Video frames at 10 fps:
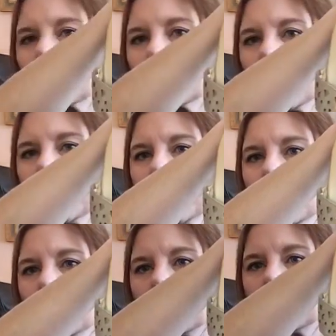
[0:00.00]
cut
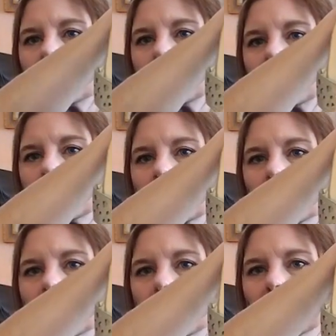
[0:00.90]
out
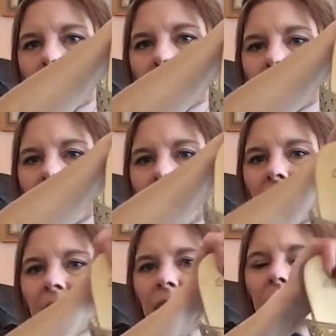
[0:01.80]
cute little
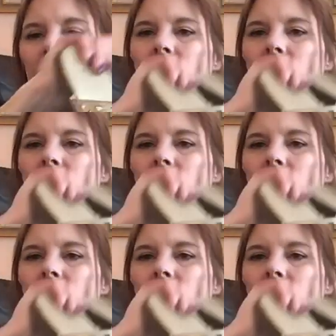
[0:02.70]
design.